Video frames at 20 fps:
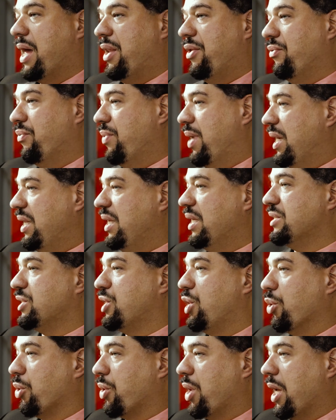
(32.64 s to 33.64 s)
And it really is
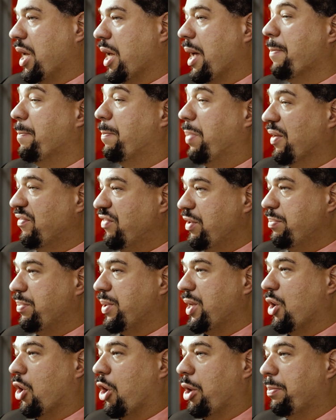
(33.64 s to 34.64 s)
looking above and
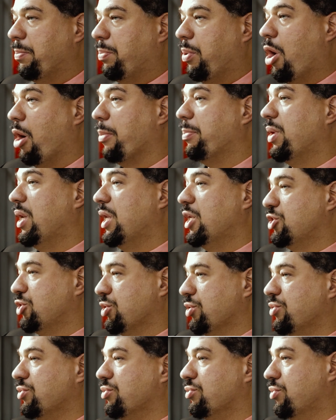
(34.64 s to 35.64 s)
beyond
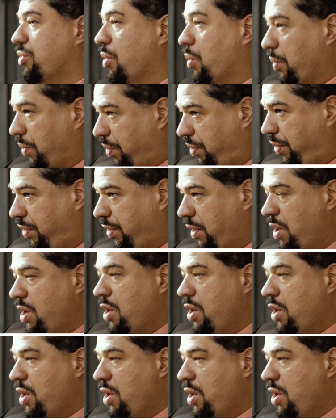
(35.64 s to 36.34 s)
population growth.